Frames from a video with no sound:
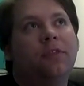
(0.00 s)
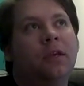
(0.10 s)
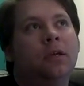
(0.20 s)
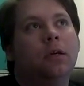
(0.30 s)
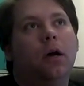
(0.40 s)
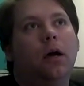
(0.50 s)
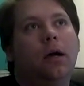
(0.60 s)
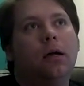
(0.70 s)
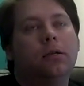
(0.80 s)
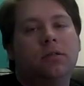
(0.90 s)
think
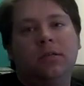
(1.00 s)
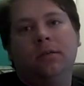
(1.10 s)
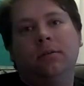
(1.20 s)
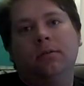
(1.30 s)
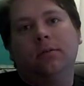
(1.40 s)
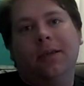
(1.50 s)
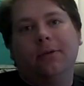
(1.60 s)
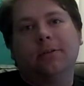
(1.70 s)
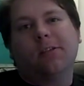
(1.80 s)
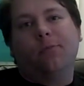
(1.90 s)
seeing
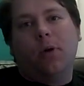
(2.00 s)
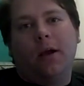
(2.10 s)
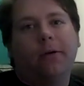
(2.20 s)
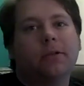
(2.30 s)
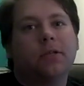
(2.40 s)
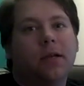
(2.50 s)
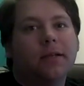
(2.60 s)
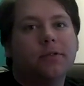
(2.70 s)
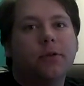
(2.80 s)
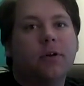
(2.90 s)
Carousel of Progress
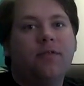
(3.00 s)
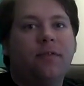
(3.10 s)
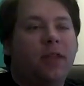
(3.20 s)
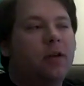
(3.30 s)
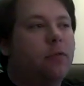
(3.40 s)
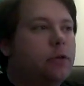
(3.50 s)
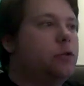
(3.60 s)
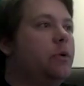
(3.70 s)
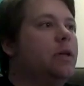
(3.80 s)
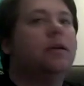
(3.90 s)
on its 35th
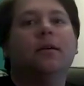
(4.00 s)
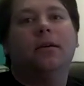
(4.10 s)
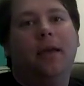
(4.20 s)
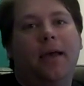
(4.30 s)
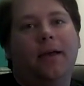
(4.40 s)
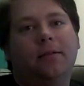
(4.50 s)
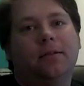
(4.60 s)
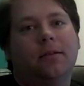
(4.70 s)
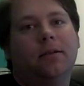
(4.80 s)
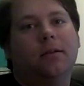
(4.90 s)
anniversary
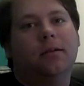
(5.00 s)
at